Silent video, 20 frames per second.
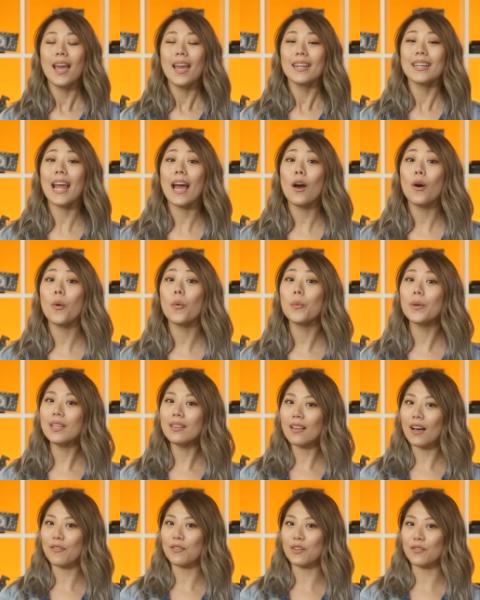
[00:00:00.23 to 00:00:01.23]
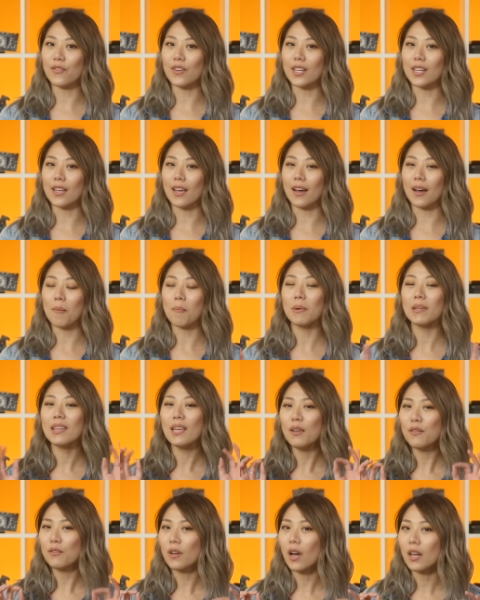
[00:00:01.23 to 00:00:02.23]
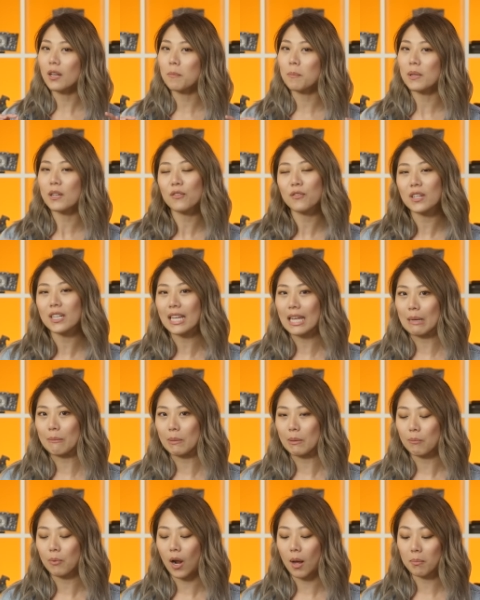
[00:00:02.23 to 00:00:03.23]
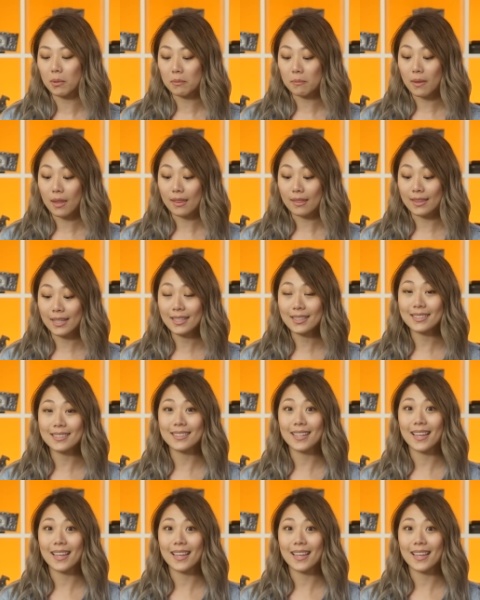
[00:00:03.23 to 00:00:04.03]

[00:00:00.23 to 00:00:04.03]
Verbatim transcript: Now, we love NVIDIA, but they've got a bit of a naming problem. This